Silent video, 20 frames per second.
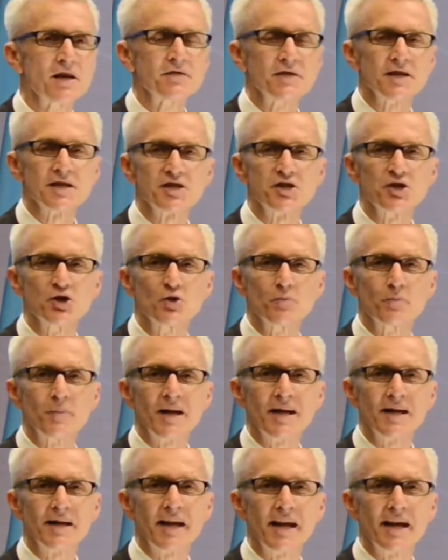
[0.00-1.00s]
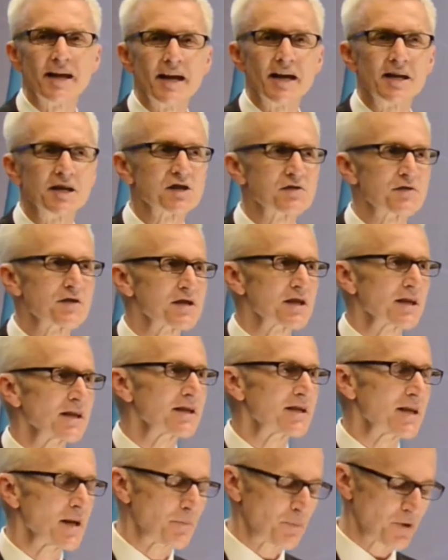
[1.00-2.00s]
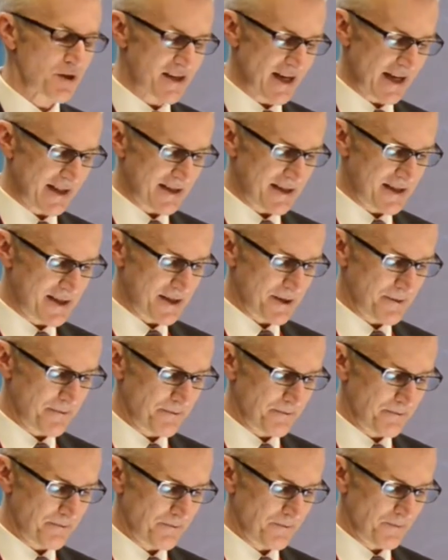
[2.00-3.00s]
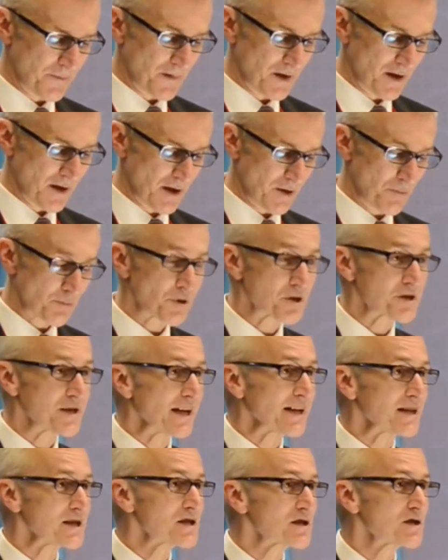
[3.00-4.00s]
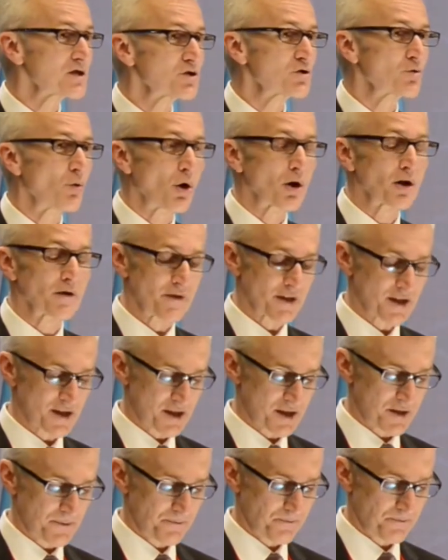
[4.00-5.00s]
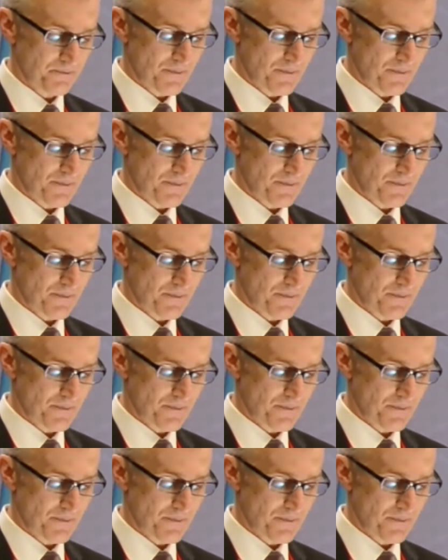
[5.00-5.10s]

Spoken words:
this new building and its facility presents to all of us.